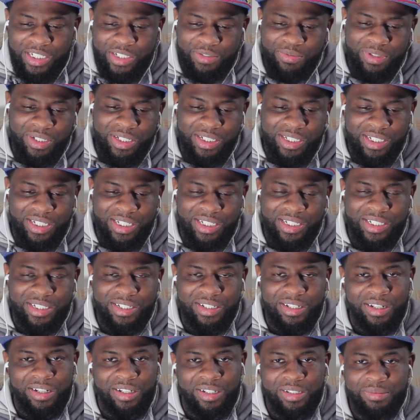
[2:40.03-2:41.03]
I just wanted to see
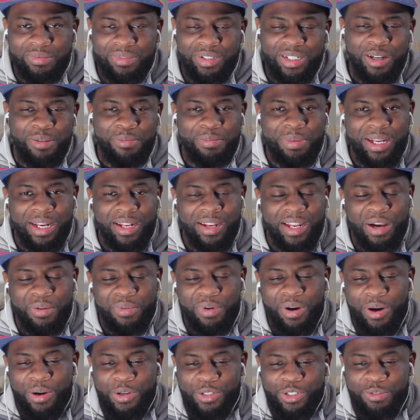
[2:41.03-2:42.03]
just a little bit of that
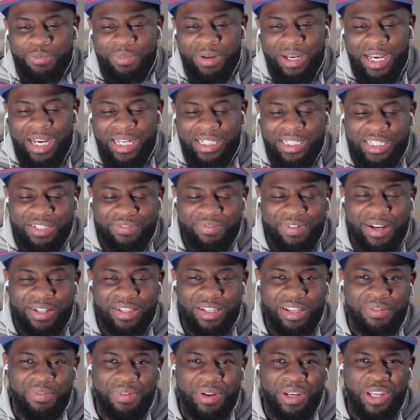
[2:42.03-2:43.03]
rehearsal, man. I just
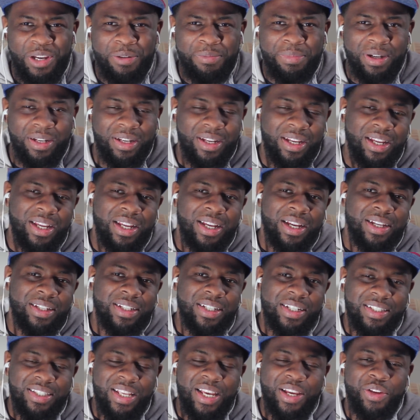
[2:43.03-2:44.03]
found that video. But
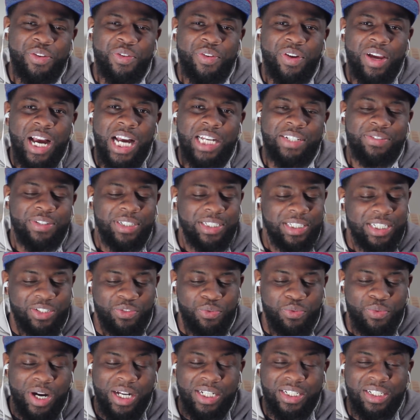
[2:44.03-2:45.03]
just thank you guys for
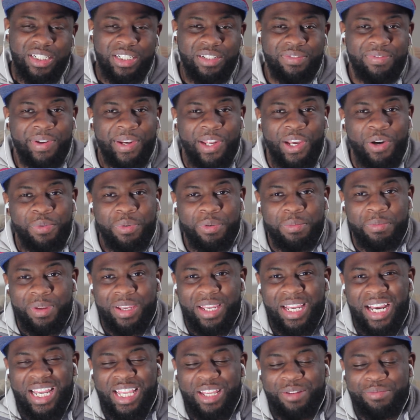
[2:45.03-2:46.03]
just watching this video with
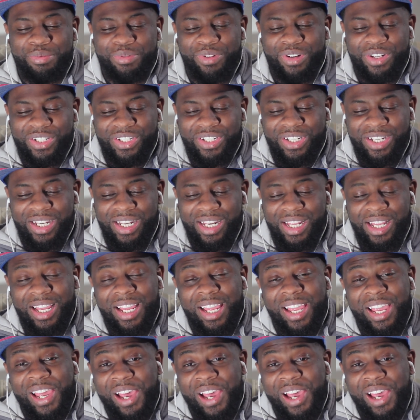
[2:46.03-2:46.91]
me. I appreciate it.